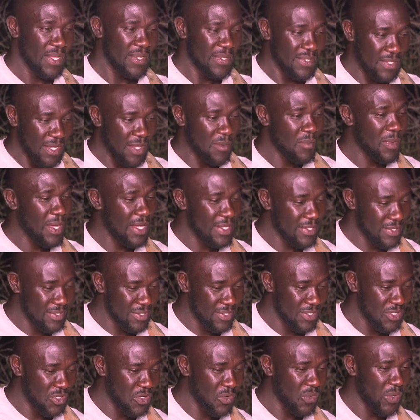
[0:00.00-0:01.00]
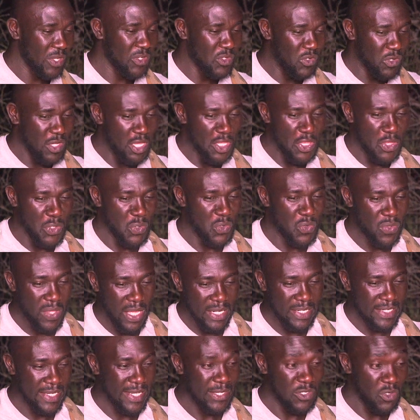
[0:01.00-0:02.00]
Same as, you know, when you get through
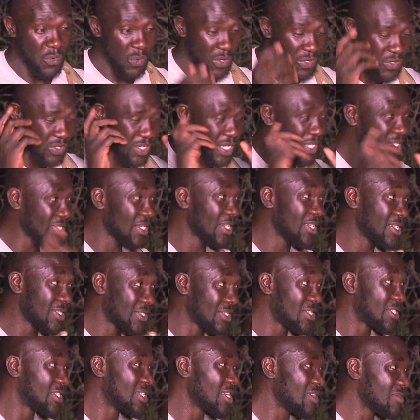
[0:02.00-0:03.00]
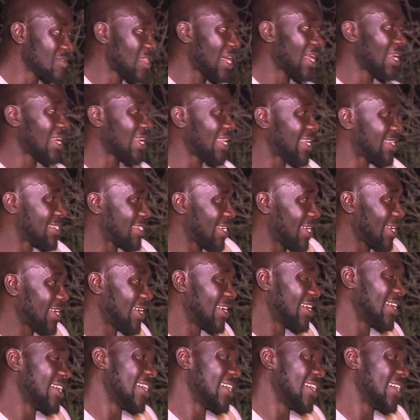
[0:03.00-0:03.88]
that gate, or when you just receive that letter